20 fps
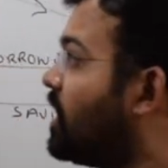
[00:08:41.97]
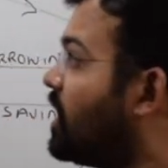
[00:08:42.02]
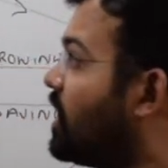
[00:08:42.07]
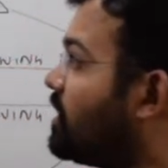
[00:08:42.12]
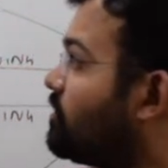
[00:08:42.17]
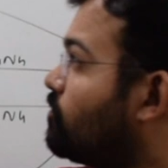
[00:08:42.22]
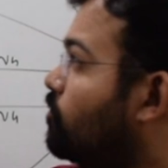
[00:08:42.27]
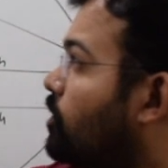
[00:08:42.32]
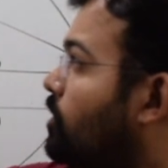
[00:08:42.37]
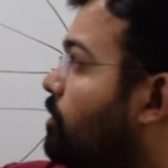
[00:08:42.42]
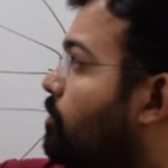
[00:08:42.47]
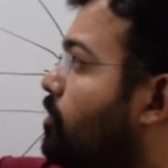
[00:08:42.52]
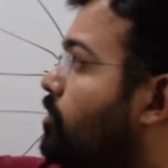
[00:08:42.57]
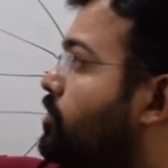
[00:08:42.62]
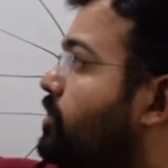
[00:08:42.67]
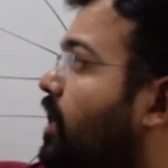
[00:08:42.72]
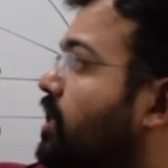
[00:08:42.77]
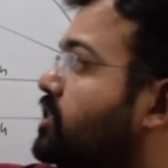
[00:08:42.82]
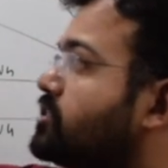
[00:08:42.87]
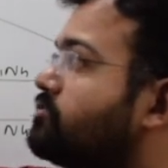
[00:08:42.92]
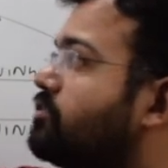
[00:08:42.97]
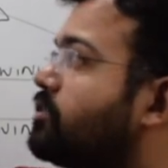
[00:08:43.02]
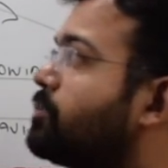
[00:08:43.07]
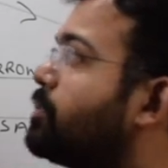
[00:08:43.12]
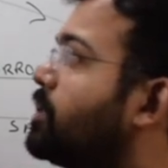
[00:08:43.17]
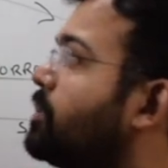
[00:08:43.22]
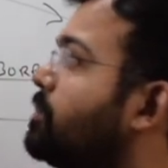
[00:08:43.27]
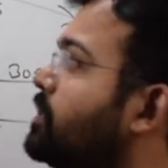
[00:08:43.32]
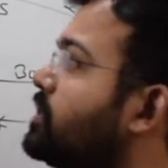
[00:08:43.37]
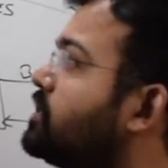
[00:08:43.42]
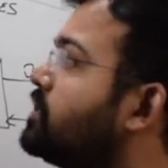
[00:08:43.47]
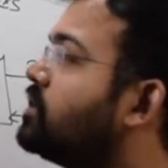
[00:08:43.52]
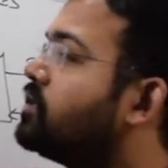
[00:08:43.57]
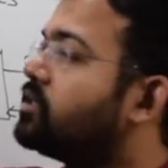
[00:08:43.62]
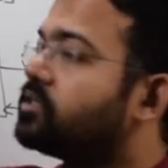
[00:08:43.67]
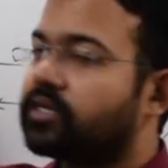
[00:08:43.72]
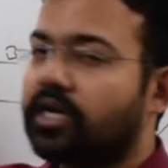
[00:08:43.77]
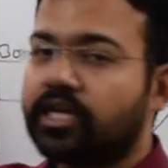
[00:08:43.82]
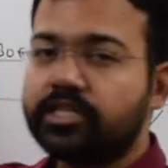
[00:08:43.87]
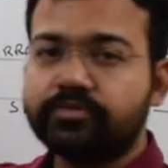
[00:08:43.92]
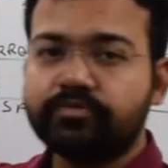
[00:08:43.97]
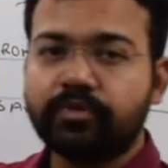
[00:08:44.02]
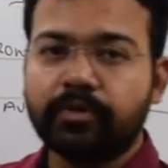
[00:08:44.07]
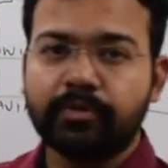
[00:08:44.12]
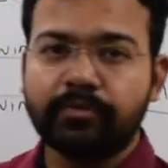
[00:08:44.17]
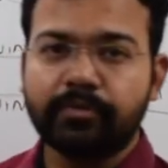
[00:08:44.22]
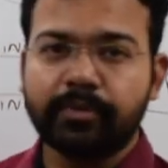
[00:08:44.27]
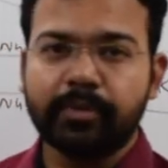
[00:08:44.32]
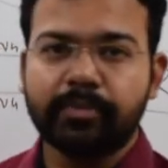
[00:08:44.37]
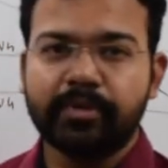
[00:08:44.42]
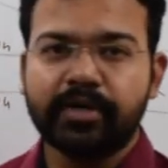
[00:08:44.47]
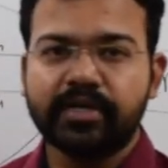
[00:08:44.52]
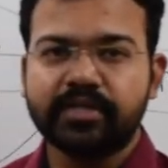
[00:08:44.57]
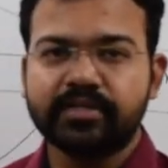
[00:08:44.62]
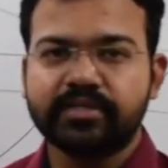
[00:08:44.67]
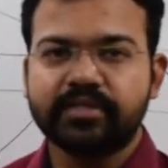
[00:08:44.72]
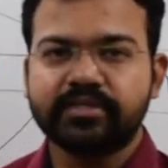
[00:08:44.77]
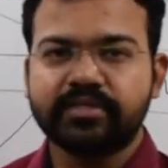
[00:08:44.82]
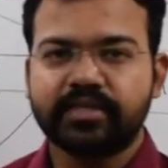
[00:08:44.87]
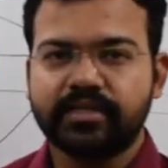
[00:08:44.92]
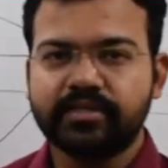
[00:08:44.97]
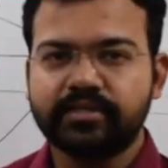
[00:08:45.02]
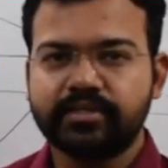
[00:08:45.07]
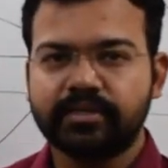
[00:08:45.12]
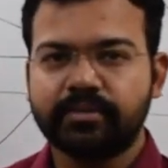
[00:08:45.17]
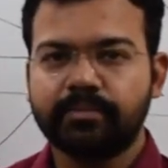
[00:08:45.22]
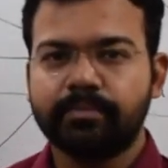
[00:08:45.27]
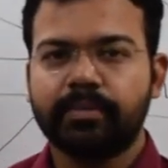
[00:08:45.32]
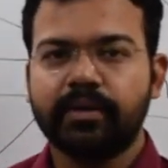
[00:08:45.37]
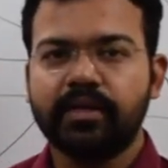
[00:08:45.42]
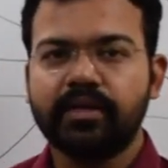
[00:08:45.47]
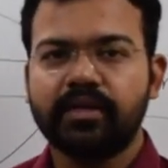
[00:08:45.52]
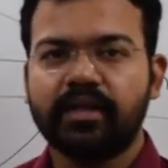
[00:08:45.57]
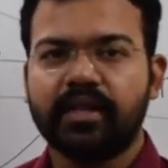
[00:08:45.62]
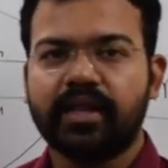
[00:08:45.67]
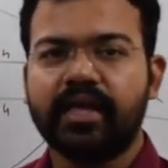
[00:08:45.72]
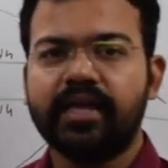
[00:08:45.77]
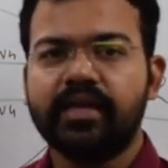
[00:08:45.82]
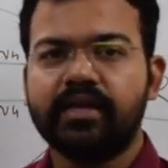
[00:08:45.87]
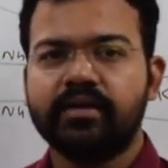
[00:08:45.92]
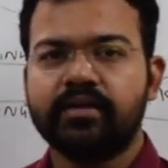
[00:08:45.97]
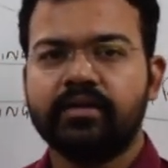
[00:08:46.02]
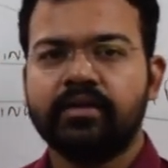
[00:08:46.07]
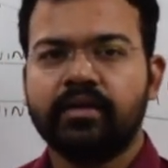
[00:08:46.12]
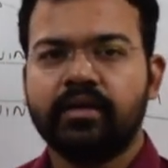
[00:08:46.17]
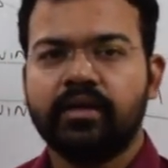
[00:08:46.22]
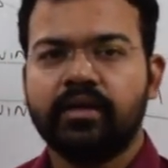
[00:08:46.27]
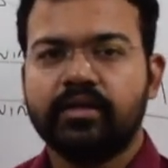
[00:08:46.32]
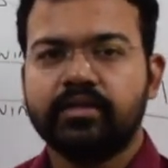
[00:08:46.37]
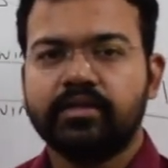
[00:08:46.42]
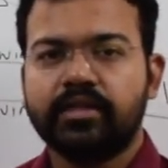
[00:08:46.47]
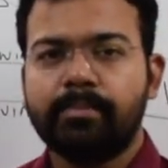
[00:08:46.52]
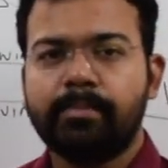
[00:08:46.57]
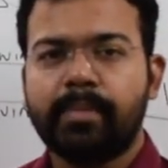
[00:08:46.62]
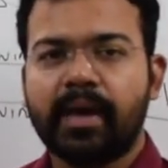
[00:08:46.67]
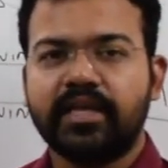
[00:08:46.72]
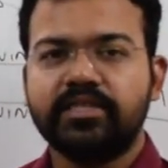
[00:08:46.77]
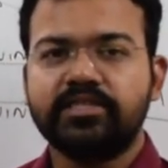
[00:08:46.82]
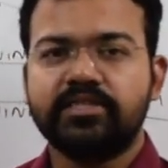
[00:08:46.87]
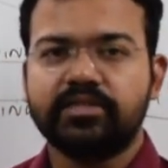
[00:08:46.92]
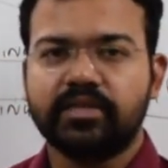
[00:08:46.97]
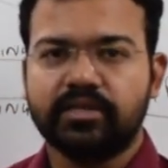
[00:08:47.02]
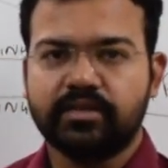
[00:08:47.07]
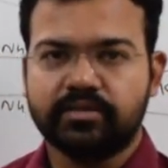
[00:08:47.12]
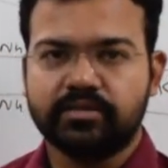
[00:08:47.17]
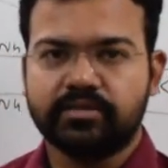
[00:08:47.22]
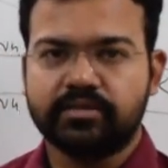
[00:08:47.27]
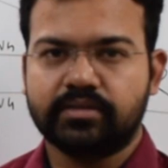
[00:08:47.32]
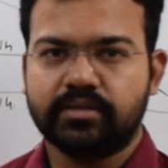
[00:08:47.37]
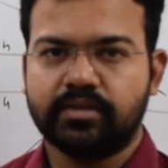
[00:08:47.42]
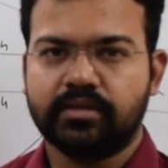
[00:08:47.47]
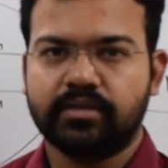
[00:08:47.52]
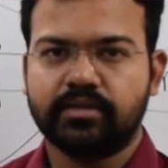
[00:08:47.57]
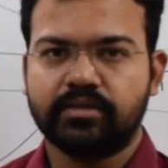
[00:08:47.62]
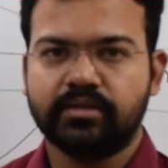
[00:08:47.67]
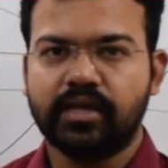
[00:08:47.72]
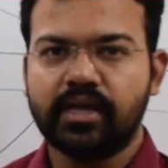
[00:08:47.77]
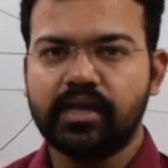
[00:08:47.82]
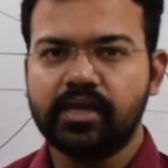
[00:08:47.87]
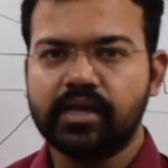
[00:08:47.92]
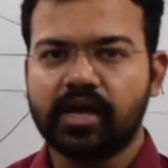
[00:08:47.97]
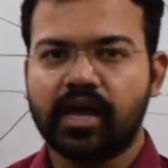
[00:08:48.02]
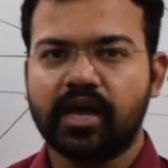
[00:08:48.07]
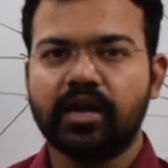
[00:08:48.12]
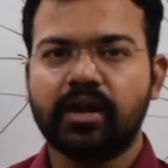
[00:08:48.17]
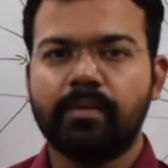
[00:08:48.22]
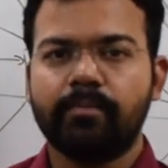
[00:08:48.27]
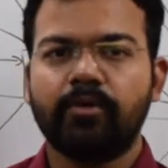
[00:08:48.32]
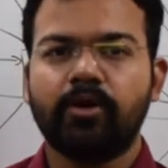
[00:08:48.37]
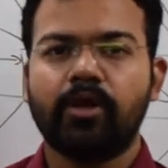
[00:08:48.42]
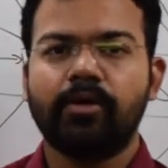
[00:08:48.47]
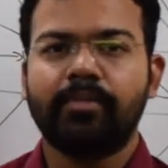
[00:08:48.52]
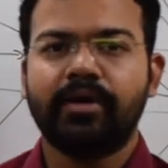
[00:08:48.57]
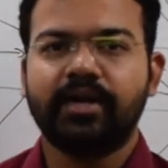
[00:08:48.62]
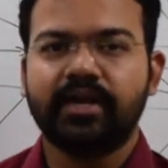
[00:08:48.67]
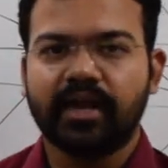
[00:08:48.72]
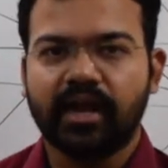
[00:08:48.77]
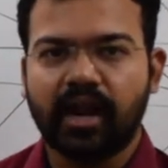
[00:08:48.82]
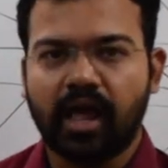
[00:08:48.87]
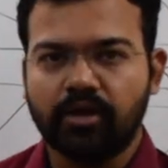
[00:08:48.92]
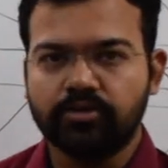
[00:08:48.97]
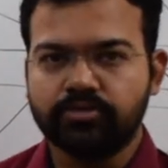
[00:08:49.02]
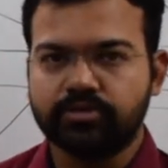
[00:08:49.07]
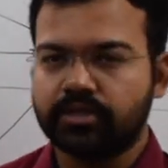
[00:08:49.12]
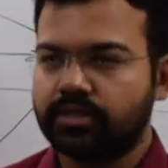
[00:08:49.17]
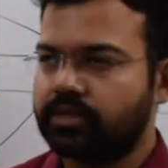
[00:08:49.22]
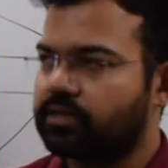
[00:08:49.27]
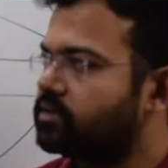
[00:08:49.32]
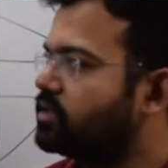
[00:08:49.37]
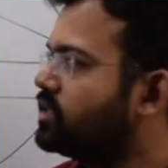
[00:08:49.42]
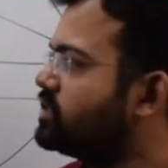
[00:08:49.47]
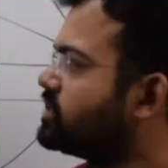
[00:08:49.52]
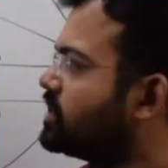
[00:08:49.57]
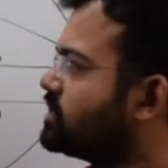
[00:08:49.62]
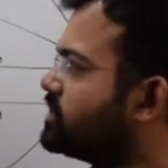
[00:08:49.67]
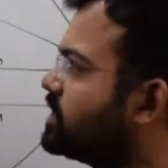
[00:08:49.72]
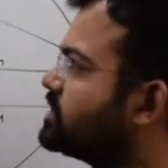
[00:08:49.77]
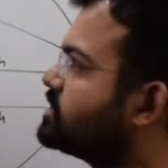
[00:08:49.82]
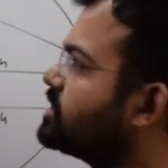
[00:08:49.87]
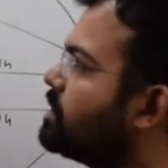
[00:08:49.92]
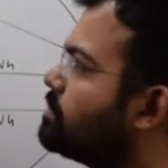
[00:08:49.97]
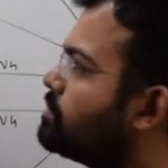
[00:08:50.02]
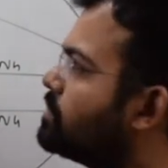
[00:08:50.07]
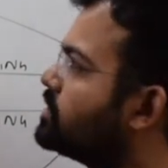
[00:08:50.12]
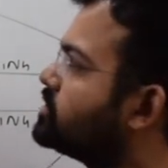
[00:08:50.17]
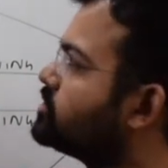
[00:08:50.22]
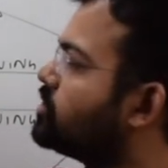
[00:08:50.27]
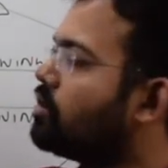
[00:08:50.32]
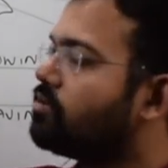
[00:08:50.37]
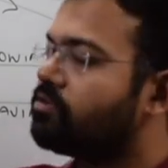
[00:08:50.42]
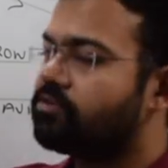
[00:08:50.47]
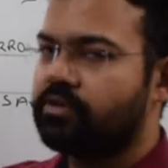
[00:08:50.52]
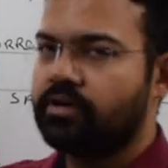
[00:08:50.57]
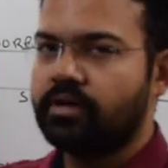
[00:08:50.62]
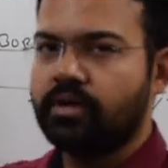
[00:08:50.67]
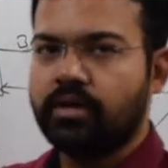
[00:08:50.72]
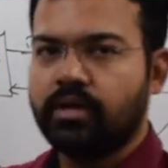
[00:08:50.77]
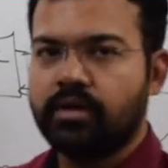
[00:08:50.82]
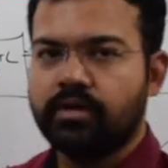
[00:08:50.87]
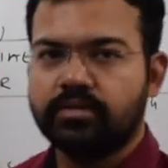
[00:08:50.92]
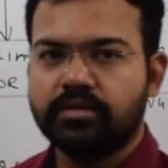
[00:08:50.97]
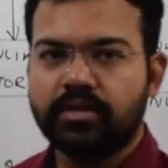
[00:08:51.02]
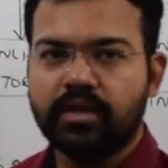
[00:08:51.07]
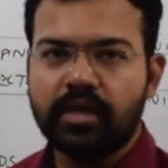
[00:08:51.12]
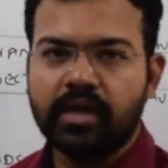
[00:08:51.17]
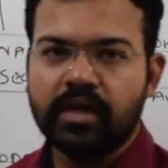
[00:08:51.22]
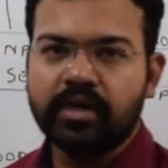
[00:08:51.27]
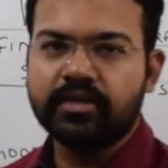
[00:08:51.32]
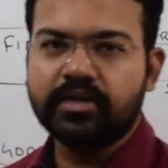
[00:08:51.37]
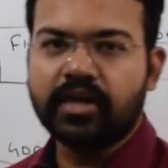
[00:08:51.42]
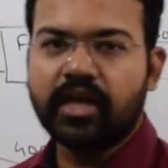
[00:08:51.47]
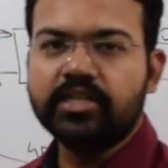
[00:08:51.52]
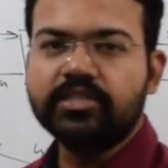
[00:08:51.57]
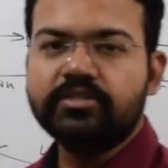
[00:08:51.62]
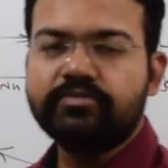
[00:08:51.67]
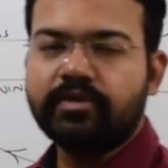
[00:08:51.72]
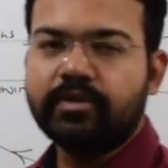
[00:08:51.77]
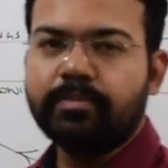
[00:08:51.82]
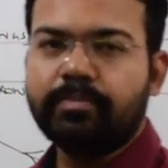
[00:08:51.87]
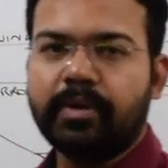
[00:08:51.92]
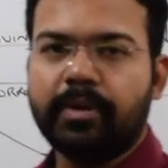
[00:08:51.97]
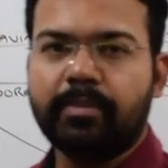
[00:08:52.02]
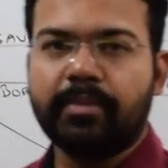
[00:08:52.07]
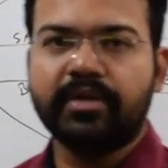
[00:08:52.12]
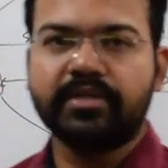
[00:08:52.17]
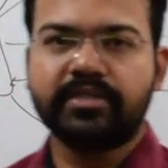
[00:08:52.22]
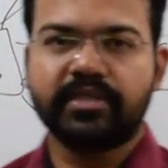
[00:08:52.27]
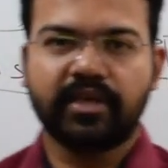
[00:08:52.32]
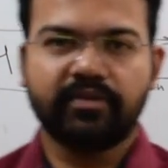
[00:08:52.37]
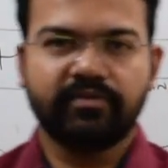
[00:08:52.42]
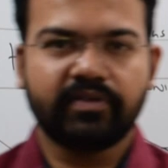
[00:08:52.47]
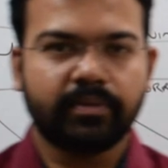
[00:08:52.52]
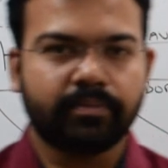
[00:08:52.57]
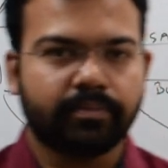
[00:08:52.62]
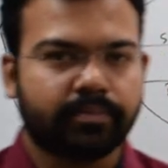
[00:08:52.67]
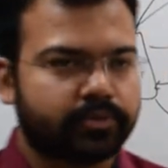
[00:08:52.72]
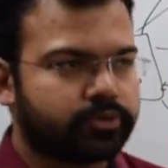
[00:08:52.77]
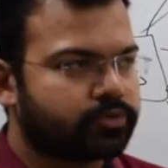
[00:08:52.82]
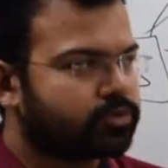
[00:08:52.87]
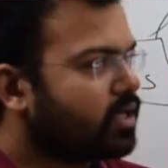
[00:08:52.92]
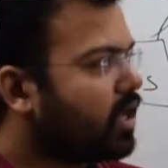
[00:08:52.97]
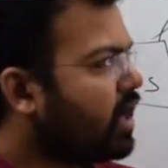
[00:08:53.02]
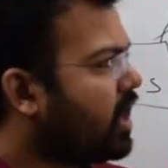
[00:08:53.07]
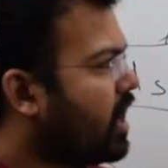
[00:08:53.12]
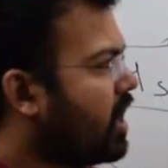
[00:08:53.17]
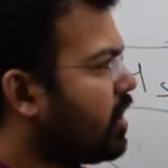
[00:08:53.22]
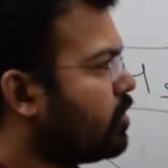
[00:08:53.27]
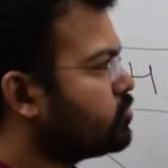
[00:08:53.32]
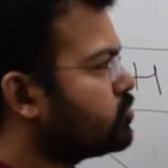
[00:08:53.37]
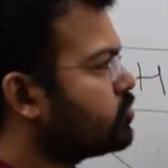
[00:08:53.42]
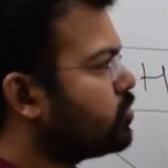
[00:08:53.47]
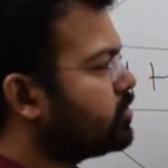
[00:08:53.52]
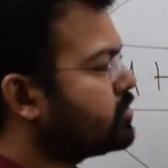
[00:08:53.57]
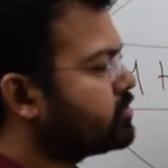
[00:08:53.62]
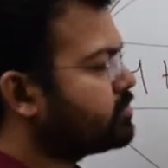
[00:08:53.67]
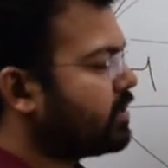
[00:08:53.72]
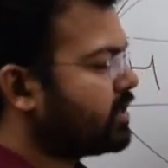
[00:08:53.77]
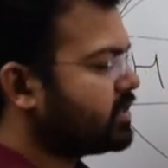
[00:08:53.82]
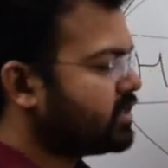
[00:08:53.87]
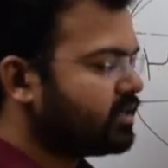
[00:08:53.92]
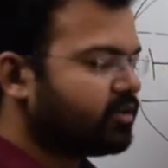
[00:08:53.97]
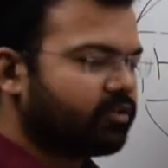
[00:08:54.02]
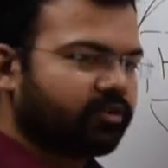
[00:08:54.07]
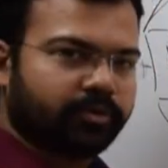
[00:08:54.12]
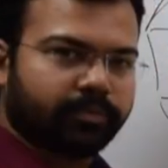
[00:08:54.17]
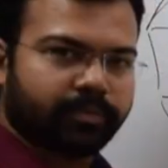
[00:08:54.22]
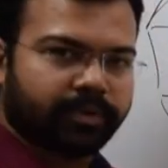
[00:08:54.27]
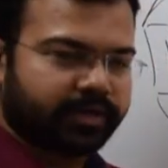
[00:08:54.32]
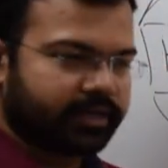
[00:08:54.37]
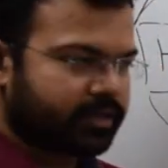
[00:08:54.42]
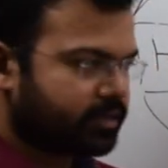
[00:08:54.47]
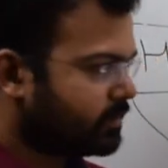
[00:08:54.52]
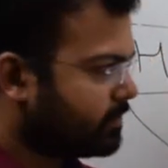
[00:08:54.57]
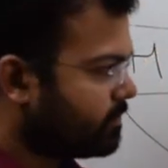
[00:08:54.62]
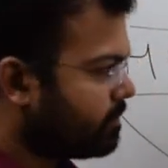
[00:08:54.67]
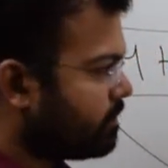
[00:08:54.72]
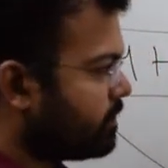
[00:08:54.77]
And what about transfer payment? Transfer payment in the sense simple, like the pensions, the unemployment allowance. These are the examples of the transfer payments given to the households by the government.